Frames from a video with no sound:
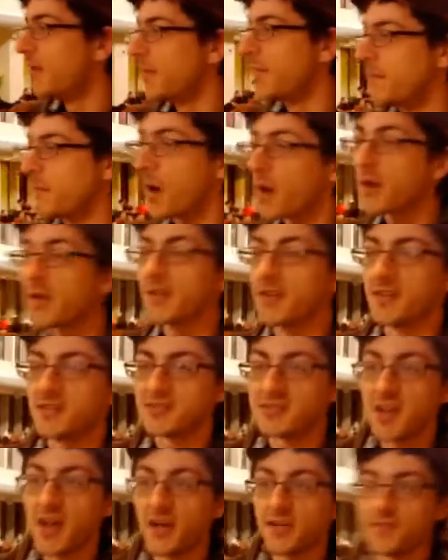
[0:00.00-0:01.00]
The market
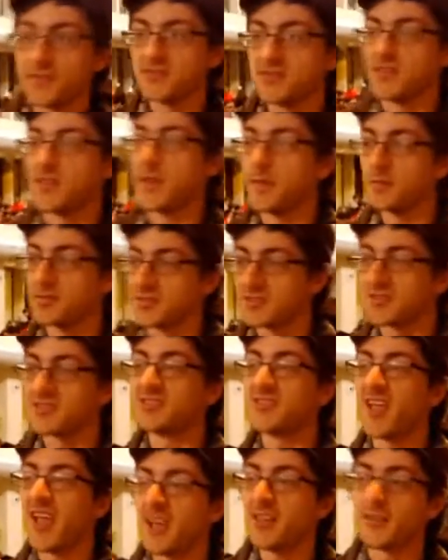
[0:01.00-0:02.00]
itself is able to
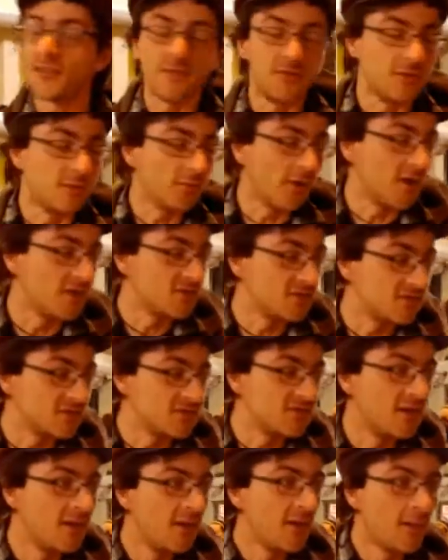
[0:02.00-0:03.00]
sustain the food prices.
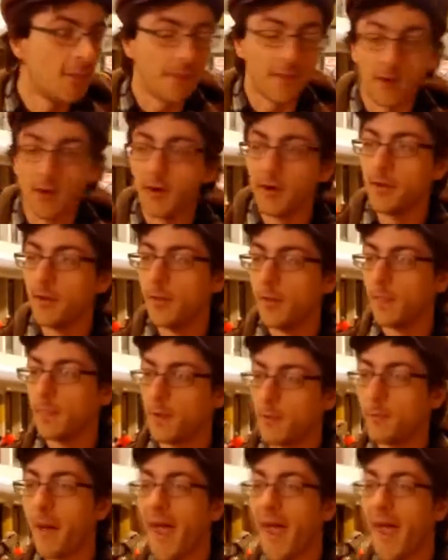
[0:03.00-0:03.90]
They're